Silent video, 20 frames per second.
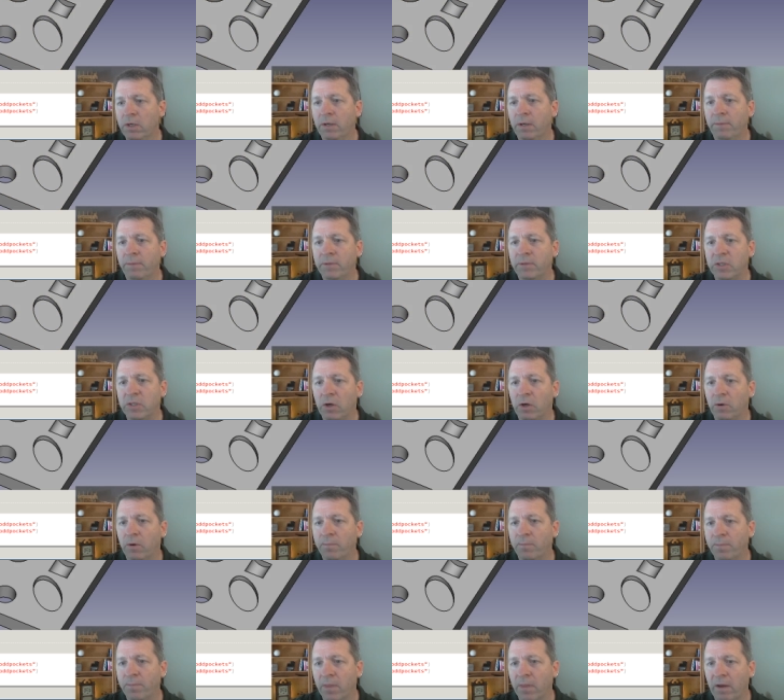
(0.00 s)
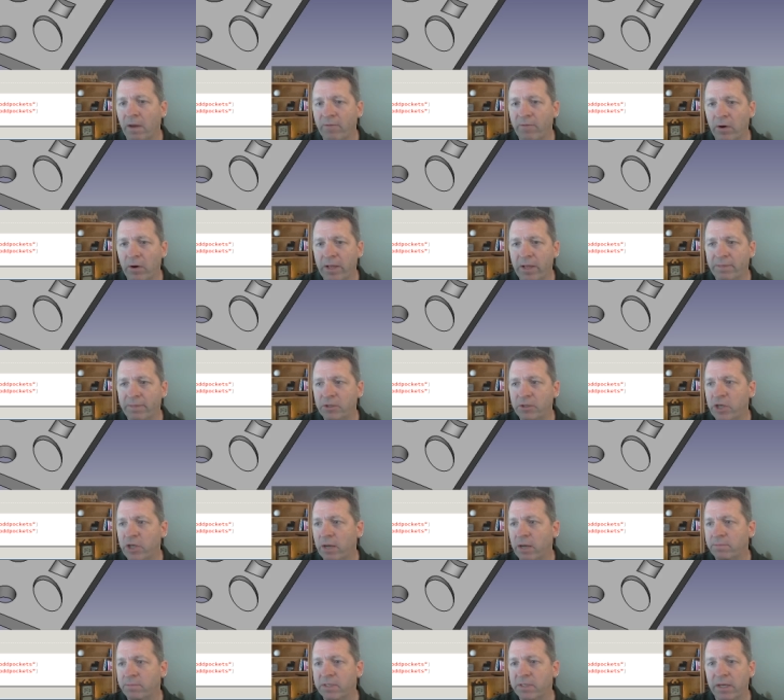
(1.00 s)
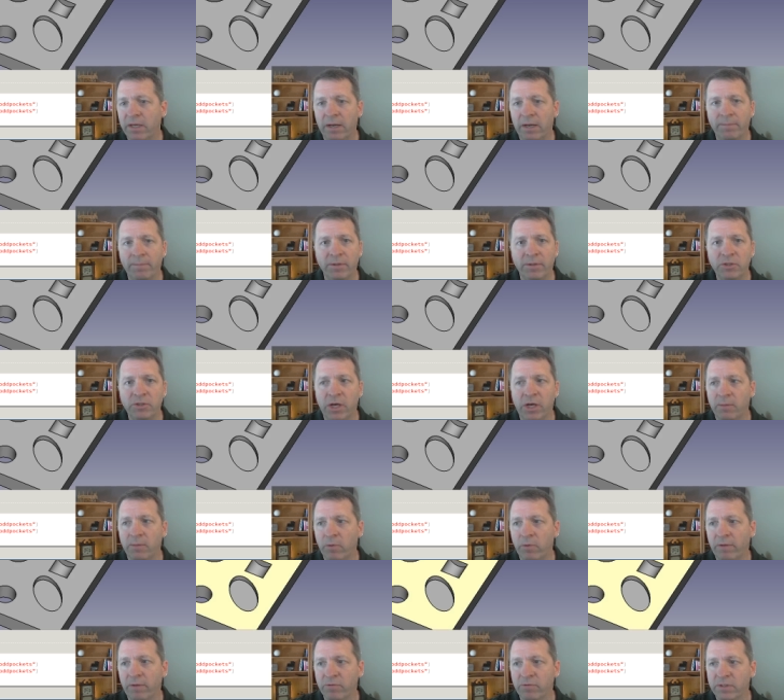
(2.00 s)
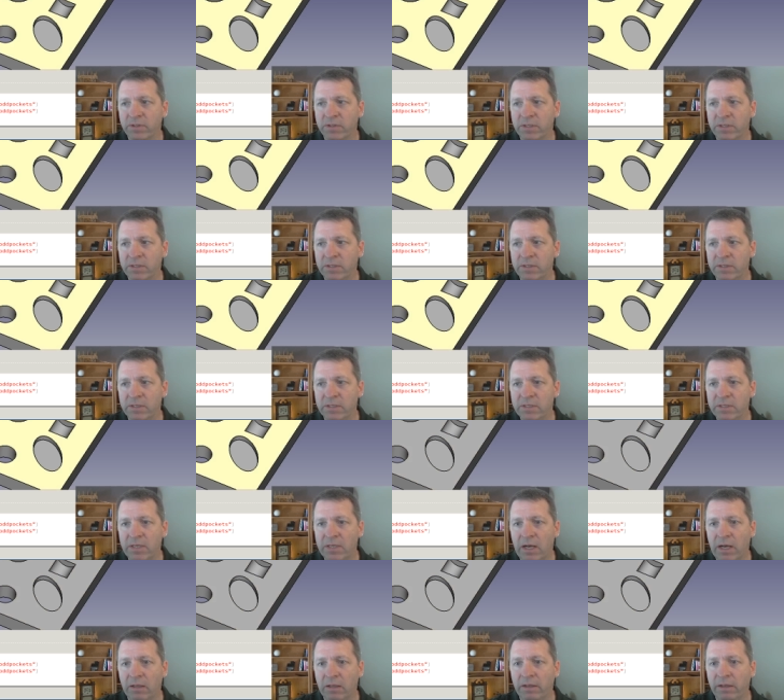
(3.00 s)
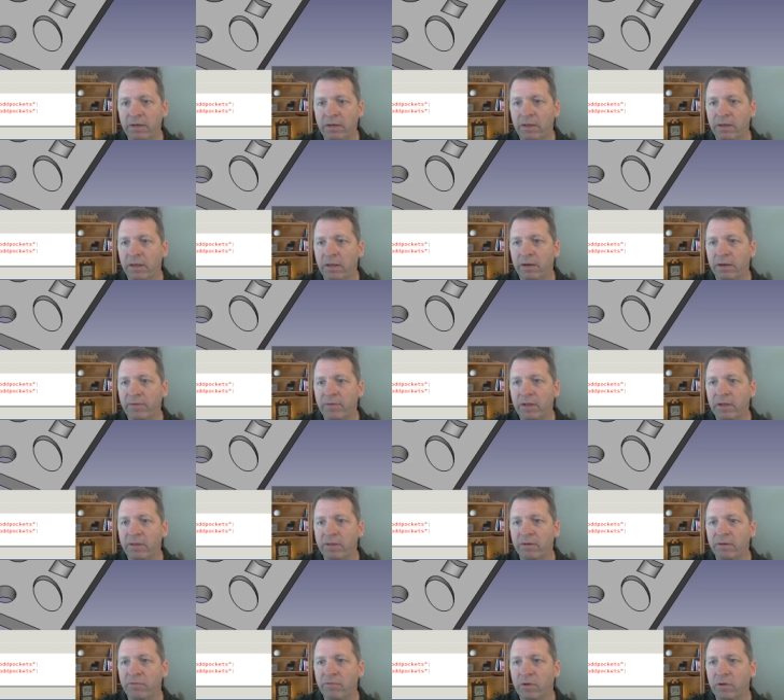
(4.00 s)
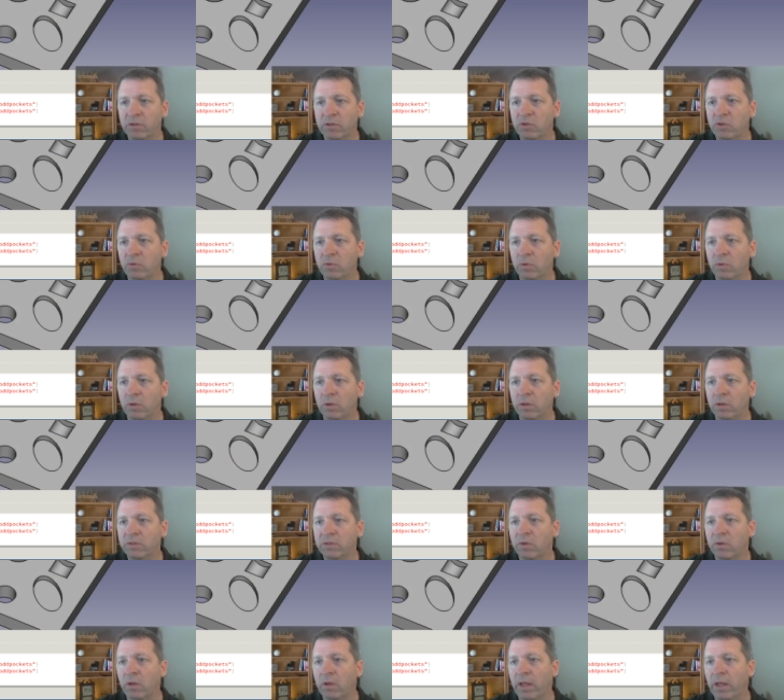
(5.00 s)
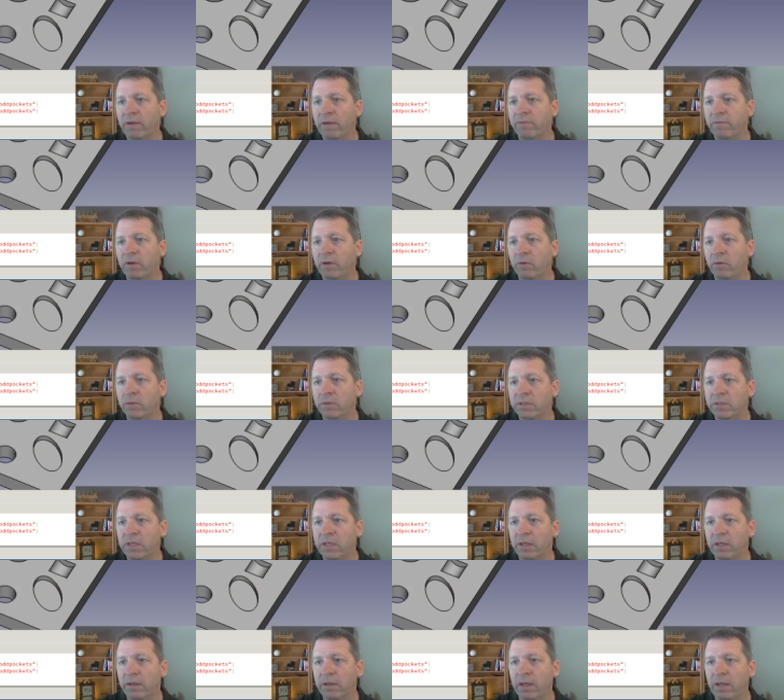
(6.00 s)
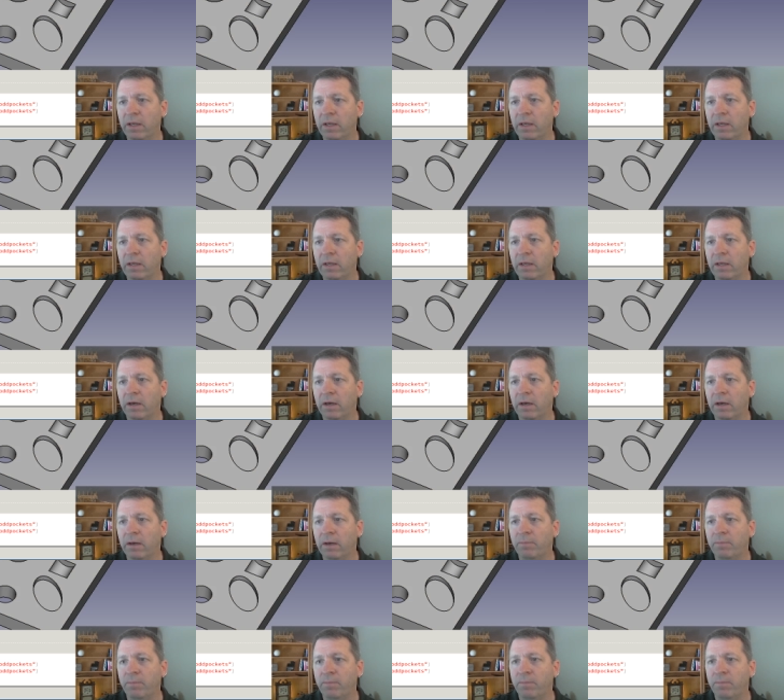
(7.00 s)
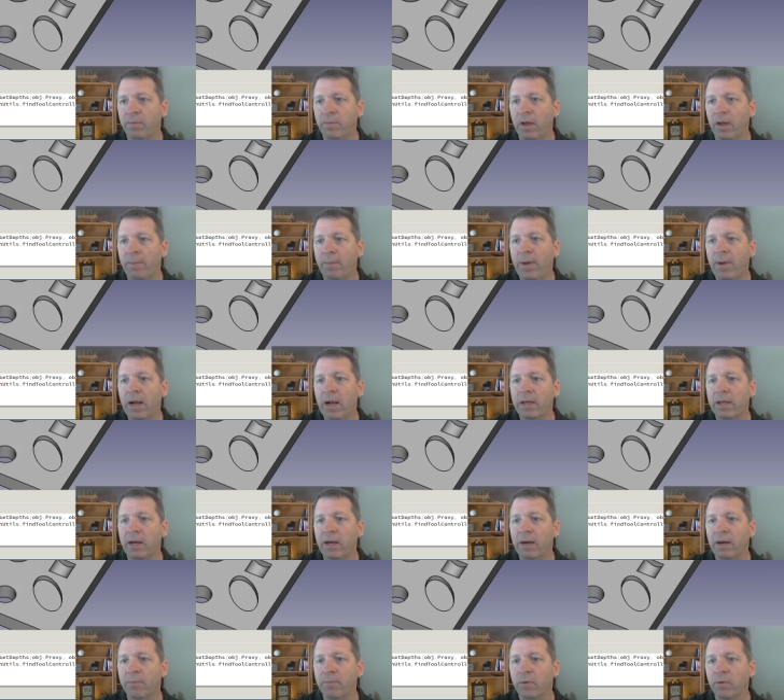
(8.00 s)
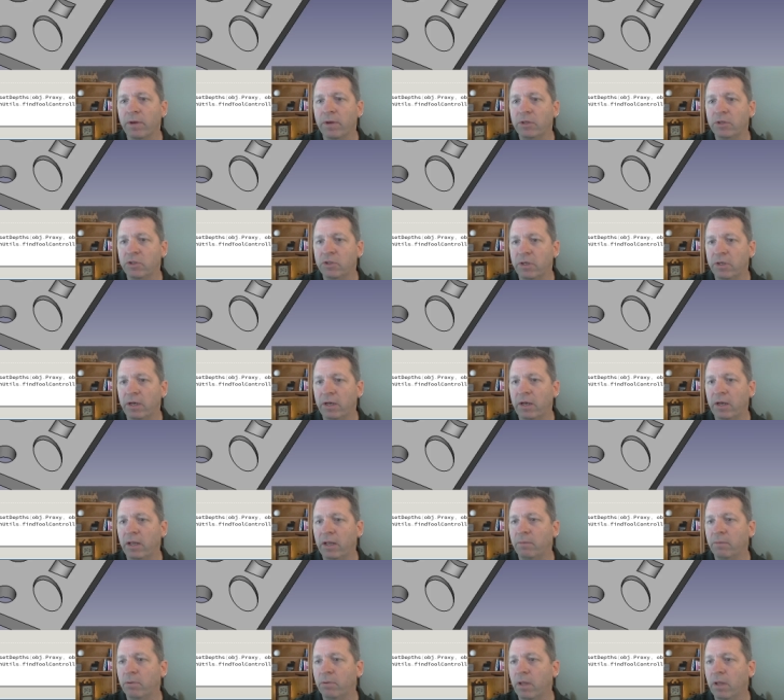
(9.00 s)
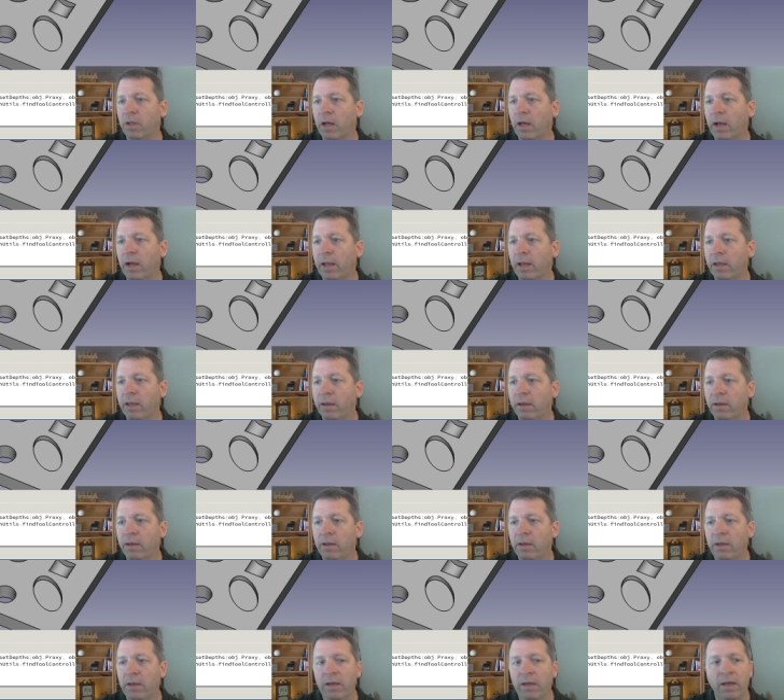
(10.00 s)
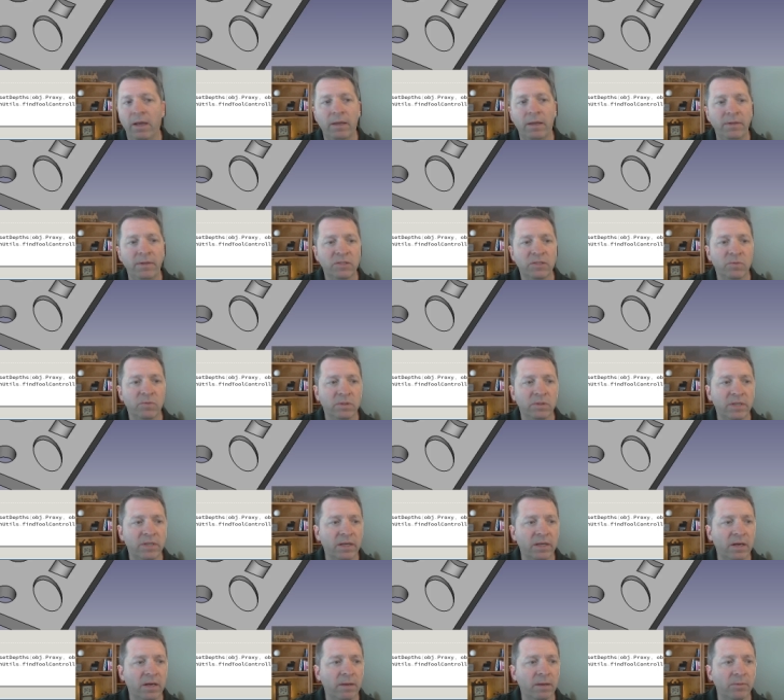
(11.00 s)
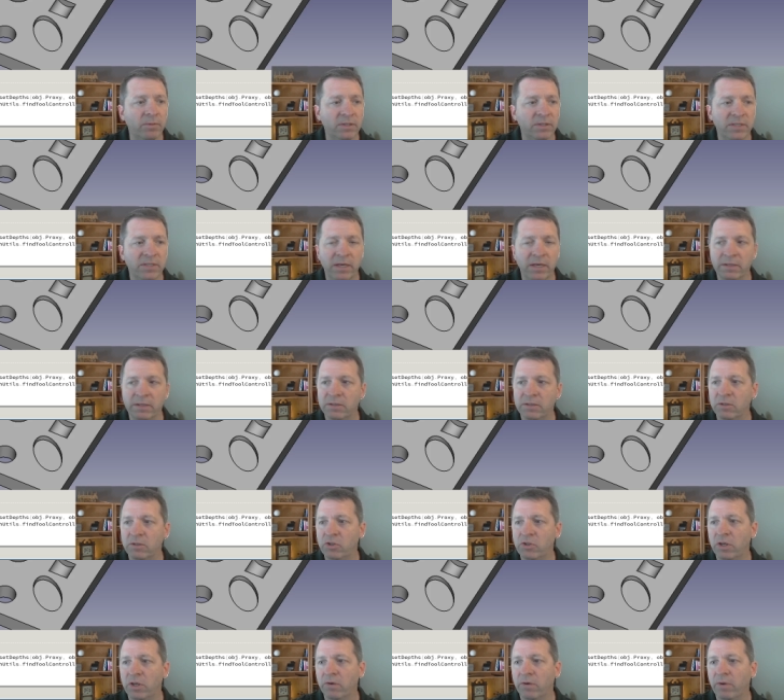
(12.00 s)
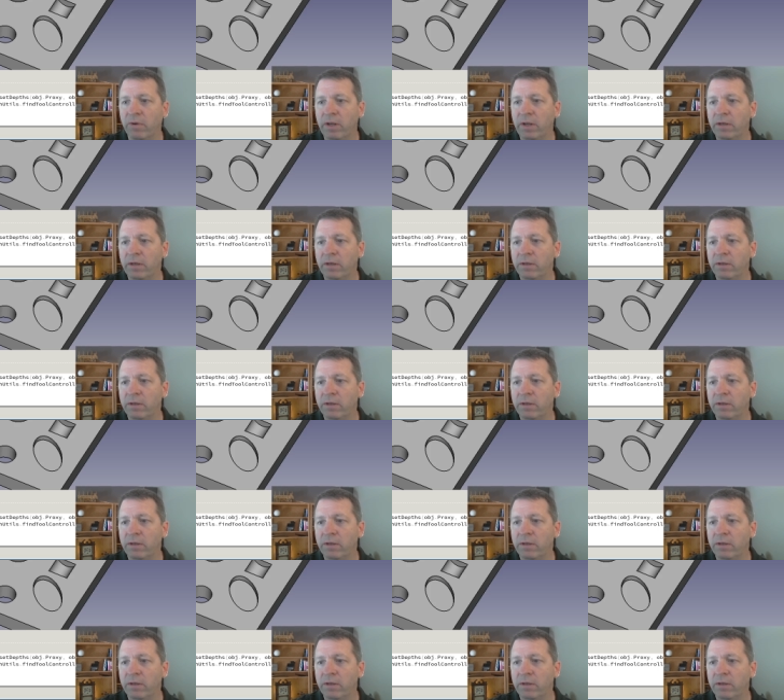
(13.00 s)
So I've already got the job set up, and the job references the solid, and I've got the default tool. So all I have to do is hit a pocket operation and hit apply, and this one will take a couple of seconds to generate.